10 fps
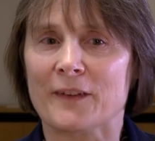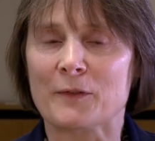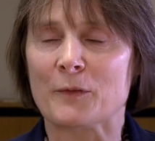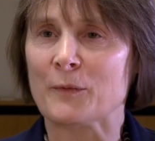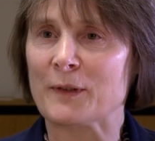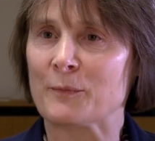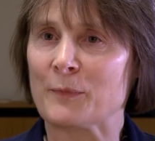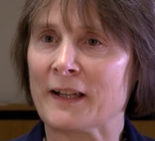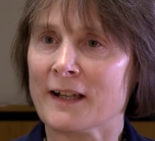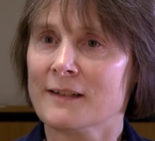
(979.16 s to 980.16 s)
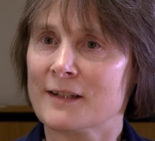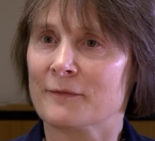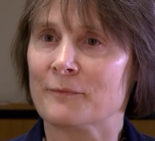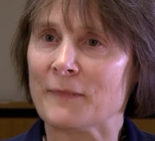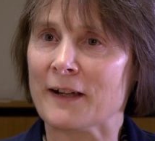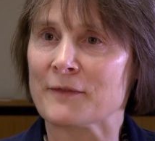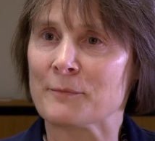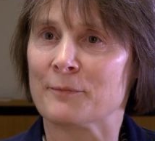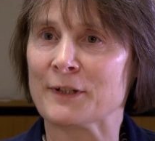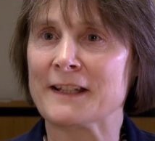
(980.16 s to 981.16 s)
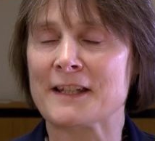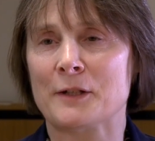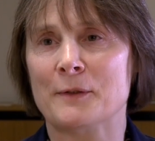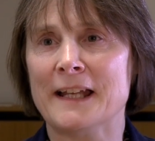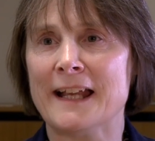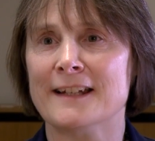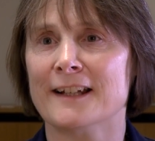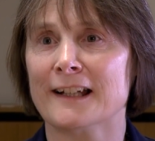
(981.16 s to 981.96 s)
We're going to have to bring this to an end.